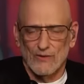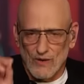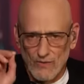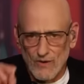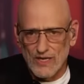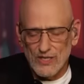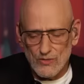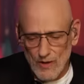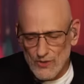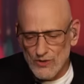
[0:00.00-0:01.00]
You are quoting
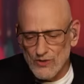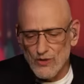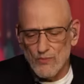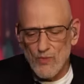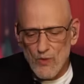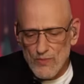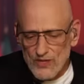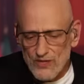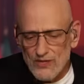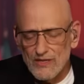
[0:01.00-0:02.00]
scripture to your
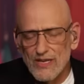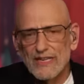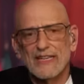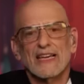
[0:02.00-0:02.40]
purposes,